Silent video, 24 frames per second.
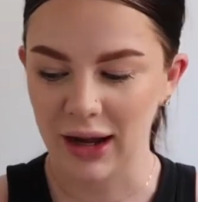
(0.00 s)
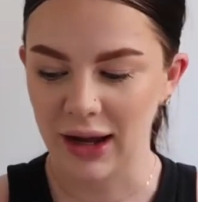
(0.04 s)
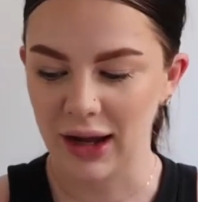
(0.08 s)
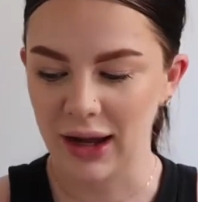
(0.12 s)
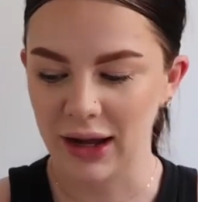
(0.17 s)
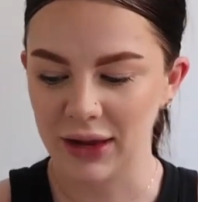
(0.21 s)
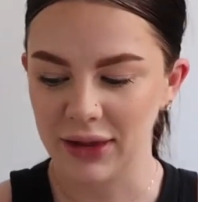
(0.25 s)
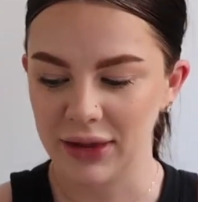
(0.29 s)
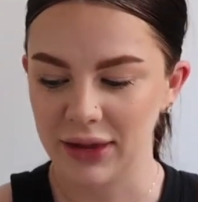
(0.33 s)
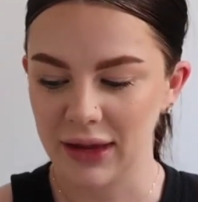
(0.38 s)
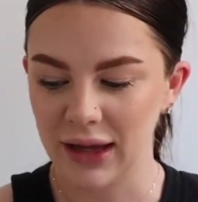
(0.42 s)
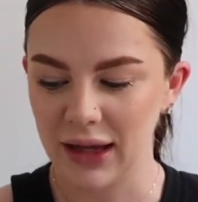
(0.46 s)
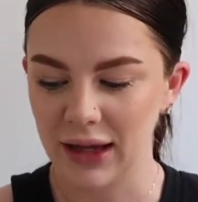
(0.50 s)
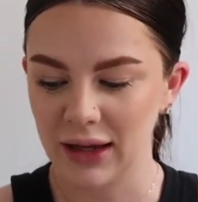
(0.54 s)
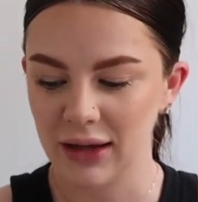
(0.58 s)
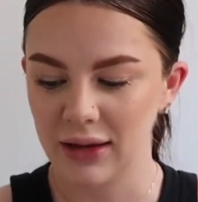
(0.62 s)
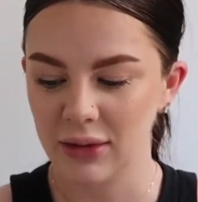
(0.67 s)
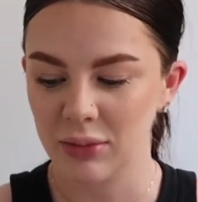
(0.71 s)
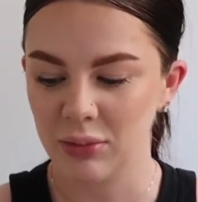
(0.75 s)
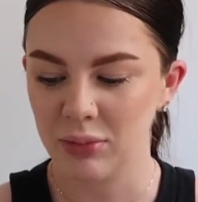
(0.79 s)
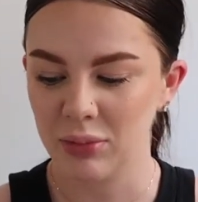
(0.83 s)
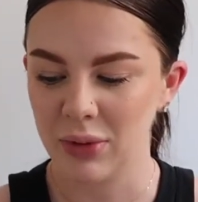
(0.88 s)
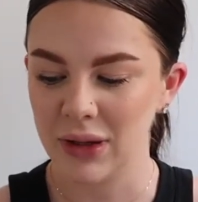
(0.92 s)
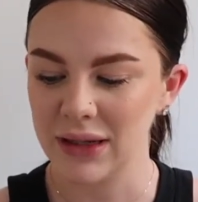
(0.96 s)
I think
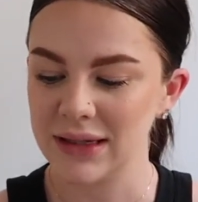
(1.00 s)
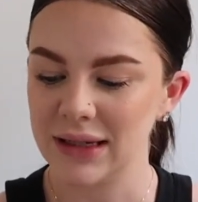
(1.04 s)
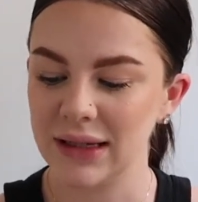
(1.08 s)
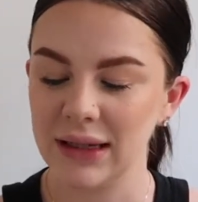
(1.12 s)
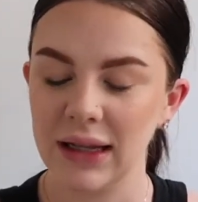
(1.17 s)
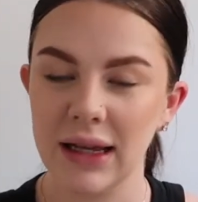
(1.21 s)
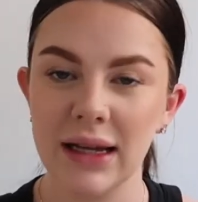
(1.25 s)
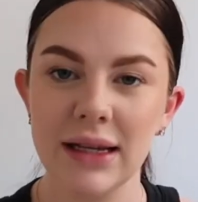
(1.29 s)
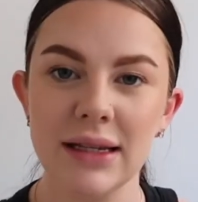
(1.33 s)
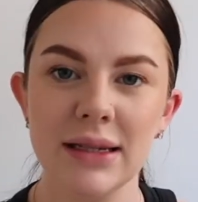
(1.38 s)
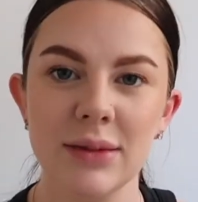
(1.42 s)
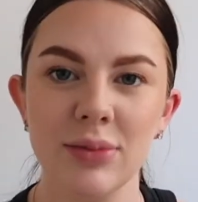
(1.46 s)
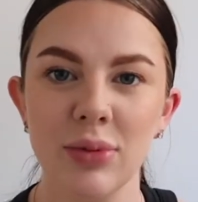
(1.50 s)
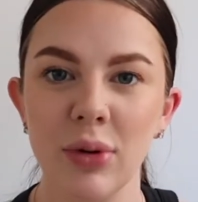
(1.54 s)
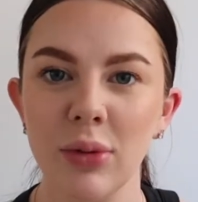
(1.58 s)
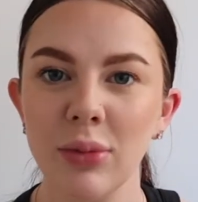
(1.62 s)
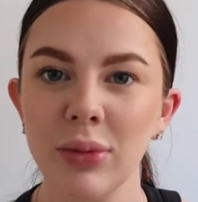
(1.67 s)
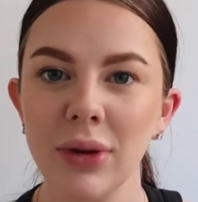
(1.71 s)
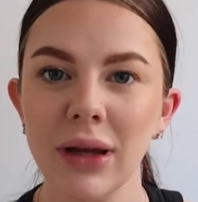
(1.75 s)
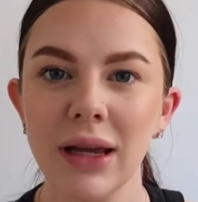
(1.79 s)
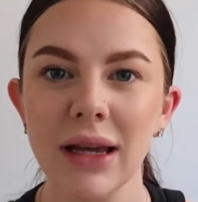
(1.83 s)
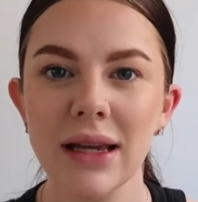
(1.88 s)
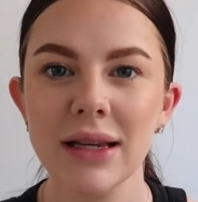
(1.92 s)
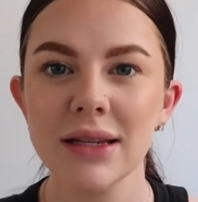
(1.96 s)
Best and Less
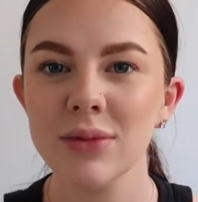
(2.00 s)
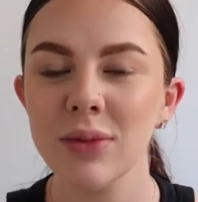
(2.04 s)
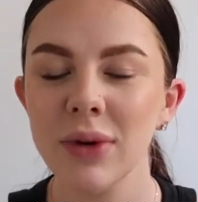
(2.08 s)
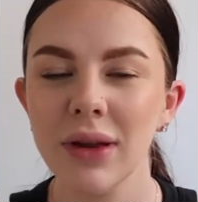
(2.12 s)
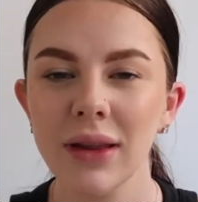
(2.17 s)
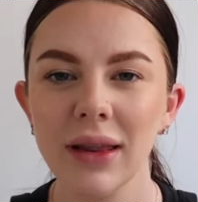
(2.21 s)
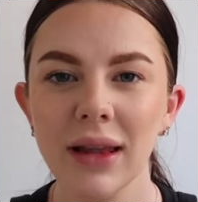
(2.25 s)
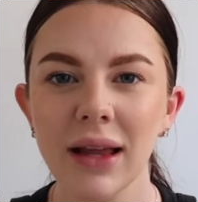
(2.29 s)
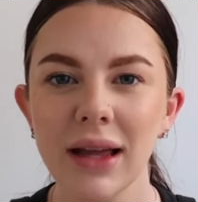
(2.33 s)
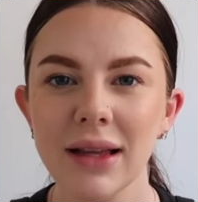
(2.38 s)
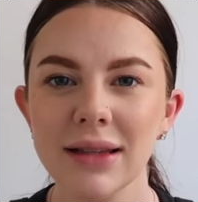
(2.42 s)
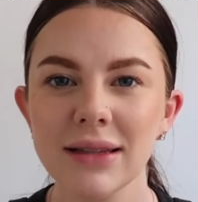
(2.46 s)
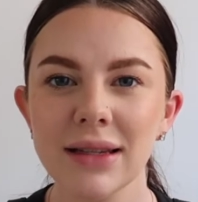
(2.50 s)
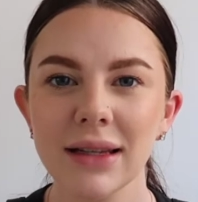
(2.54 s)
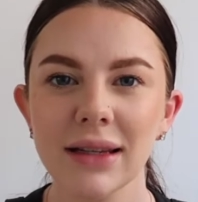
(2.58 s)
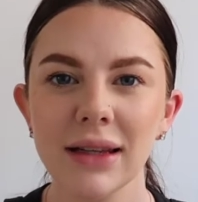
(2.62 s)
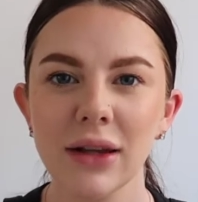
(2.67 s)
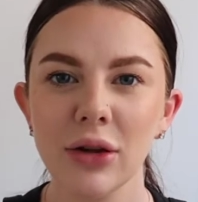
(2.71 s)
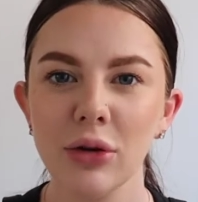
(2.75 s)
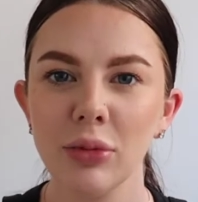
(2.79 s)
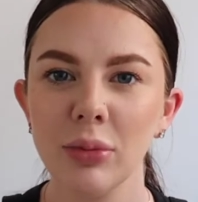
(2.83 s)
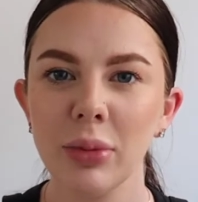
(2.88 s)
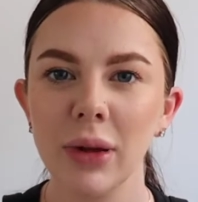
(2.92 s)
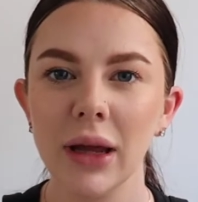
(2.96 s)
probably is one that's a
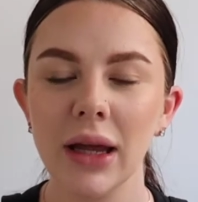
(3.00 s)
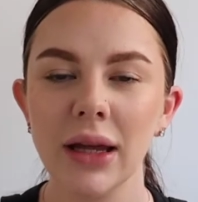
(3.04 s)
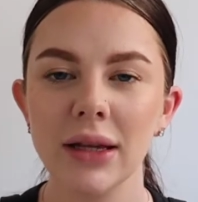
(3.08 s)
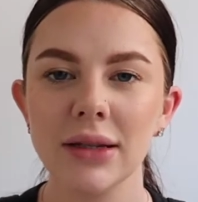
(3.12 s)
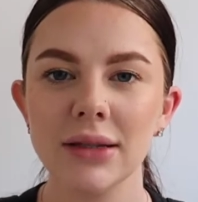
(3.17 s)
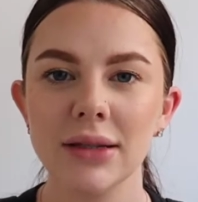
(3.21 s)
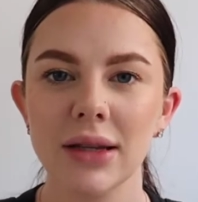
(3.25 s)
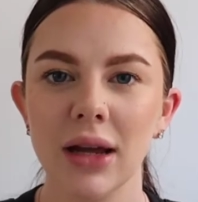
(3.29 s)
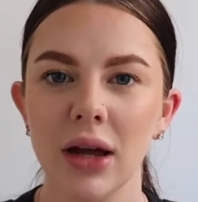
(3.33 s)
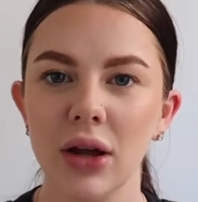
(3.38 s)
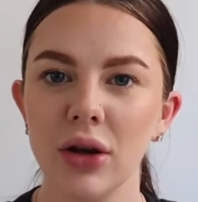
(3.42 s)
little bit